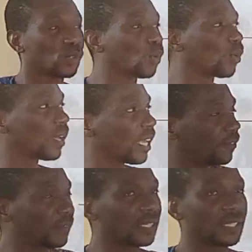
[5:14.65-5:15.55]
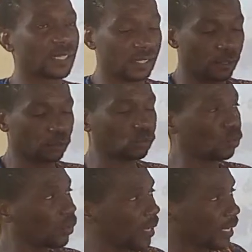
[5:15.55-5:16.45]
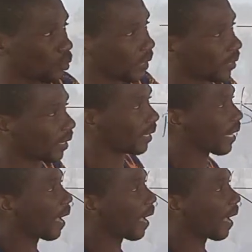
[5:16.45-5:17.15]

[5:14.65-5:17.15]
So if it is 2:3